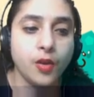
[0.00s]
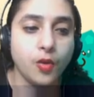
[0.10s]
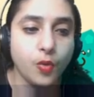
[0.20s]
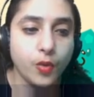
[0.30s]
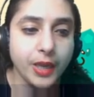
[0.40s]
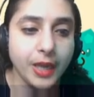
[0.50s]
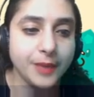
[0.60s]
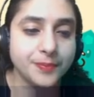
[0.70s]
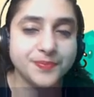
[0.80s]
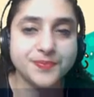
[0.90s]
Okay,
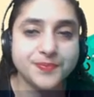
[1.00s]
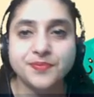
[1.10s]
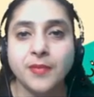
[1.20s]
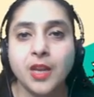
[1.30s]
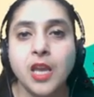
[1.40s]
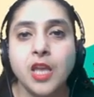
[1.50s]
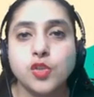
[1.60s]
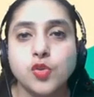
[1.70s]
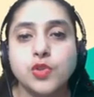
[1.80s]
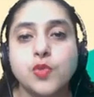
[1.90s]
so
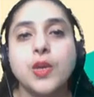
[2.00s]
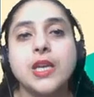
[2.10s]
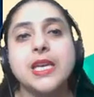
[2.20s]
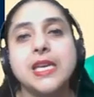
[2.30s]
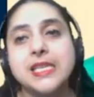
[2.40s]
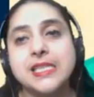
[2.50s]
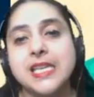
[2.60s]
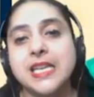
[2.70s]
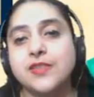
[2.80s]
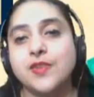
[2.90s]
it's very easy
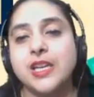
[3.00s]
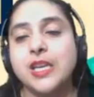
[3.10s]
and very